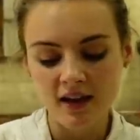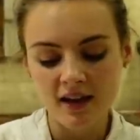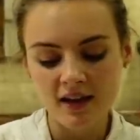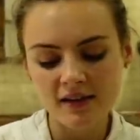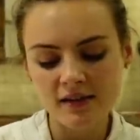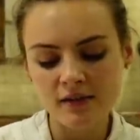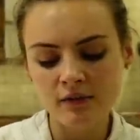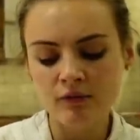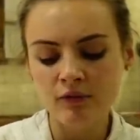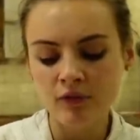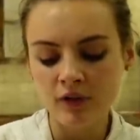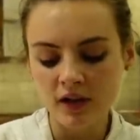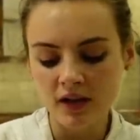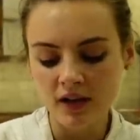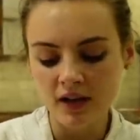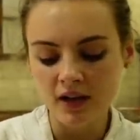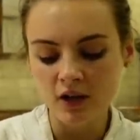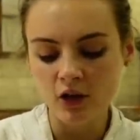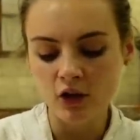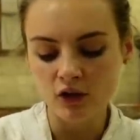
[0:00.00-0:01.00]
it's a
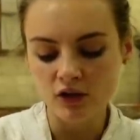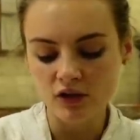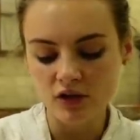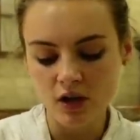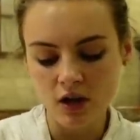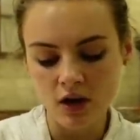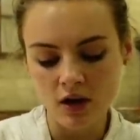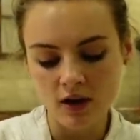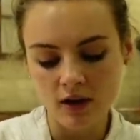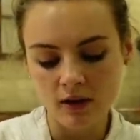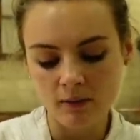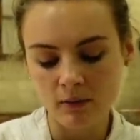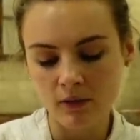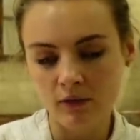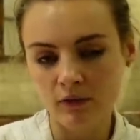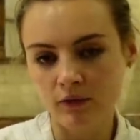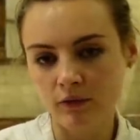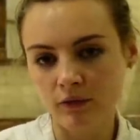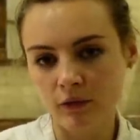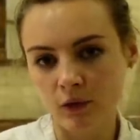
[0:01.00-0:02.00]
really good time
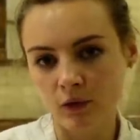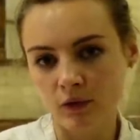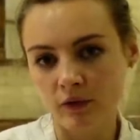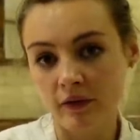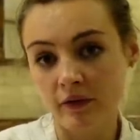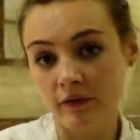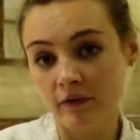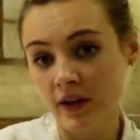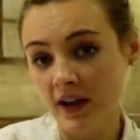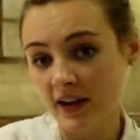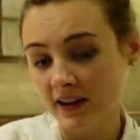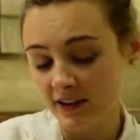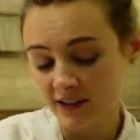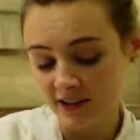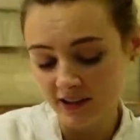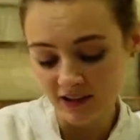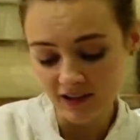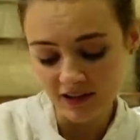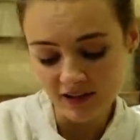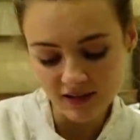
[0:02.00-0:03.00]
for
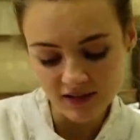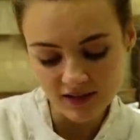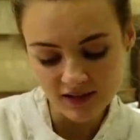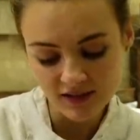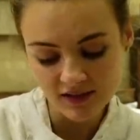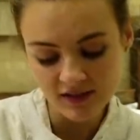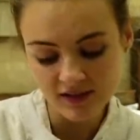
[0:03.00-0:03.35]
reflections.